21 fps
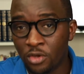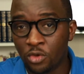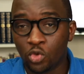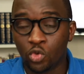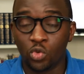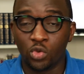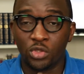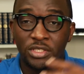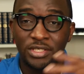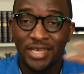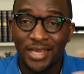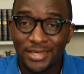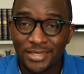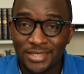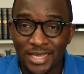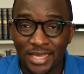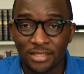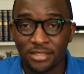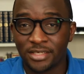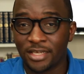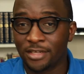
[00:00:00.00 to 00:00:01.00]
to sex
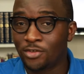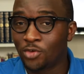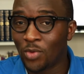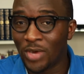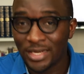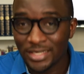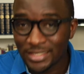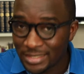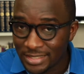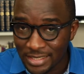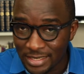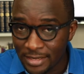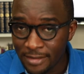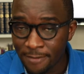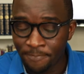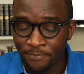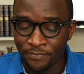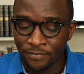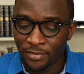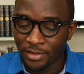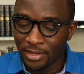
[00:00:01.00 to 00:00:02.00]
and sexuality,
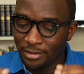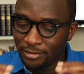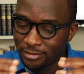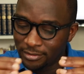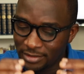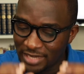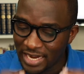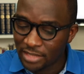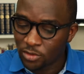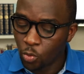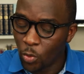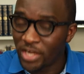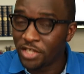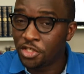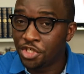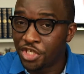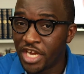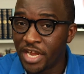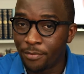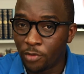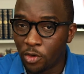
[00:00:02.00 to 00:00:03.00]
that's when
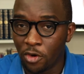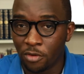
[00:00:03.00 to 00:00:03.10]
shame